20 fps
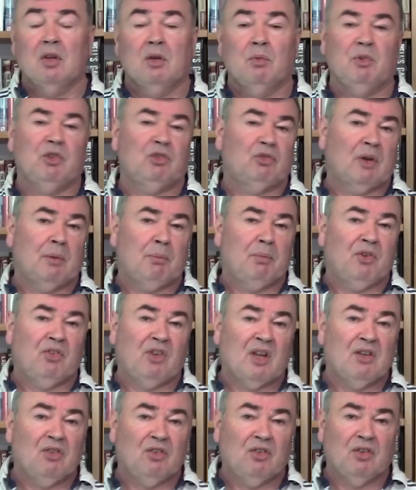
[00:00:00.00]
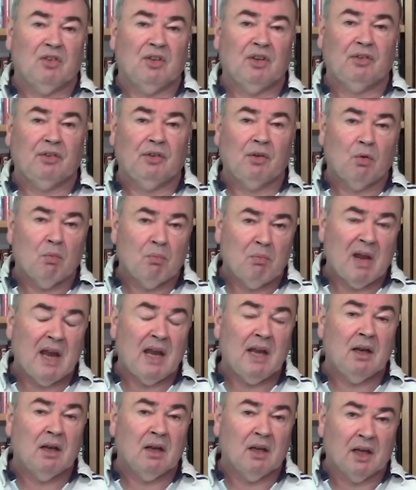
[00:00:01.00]
which represents additional
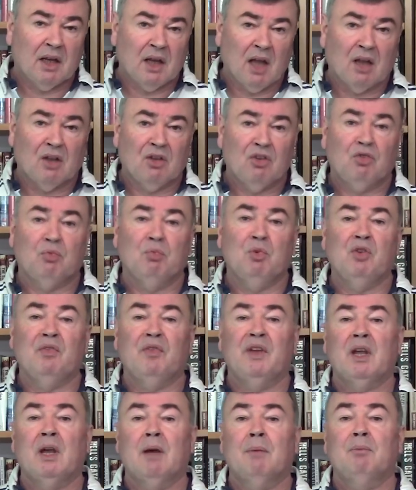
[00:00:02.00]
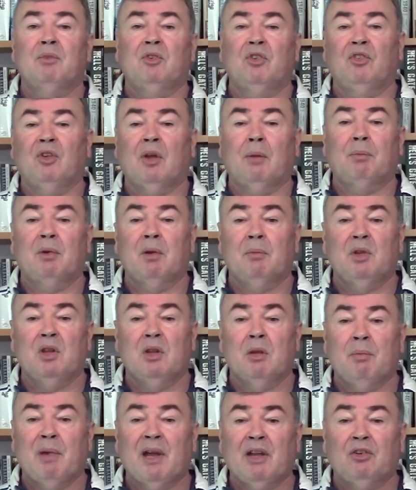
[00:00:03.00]
men and guns moving up to supplement
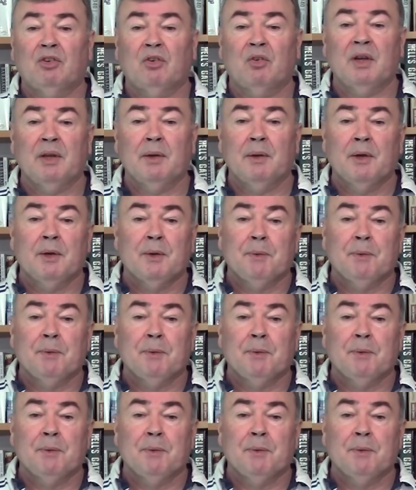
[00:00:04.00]
the battery,